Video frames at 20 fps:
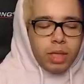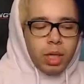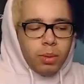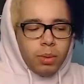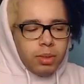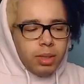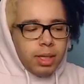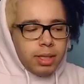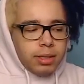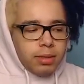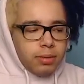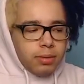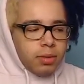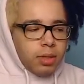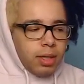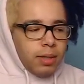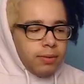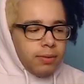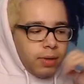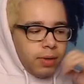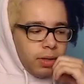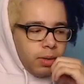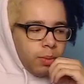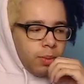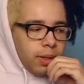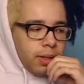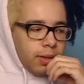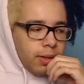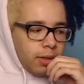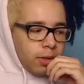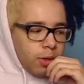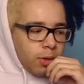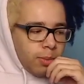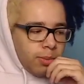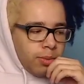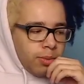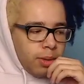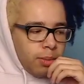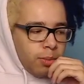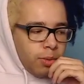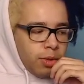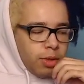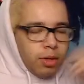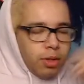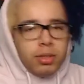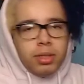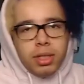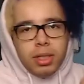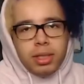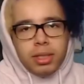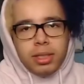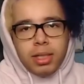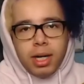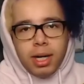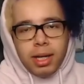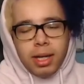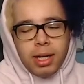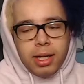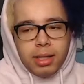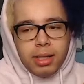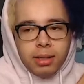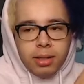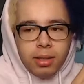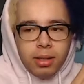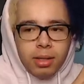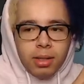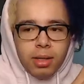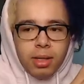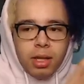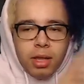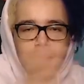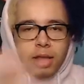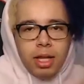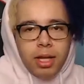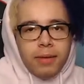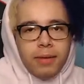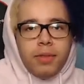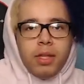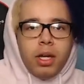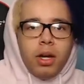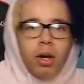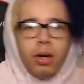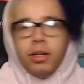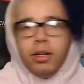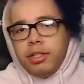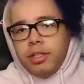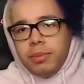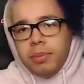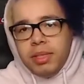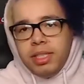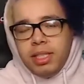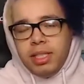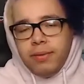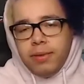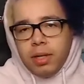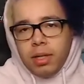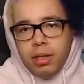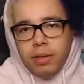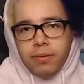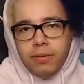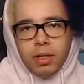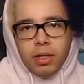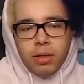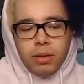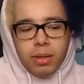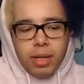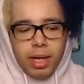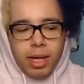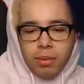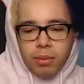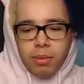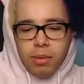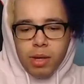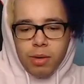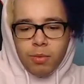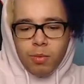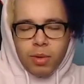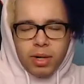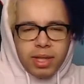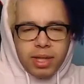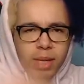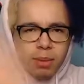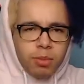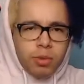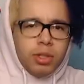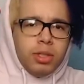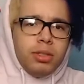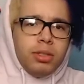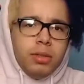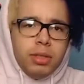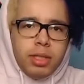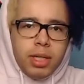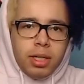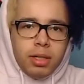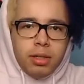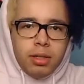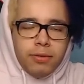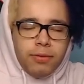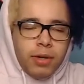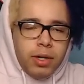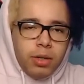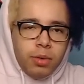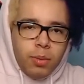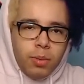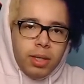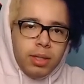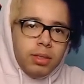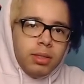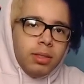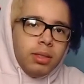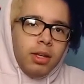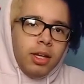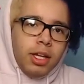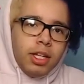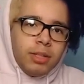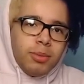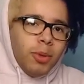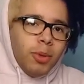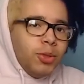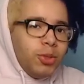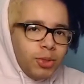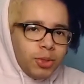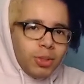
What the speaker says: I would like to try and find a way to incorporate more of those things that I love that aren't specifically video game, and work that more into a channel and find a way to expose you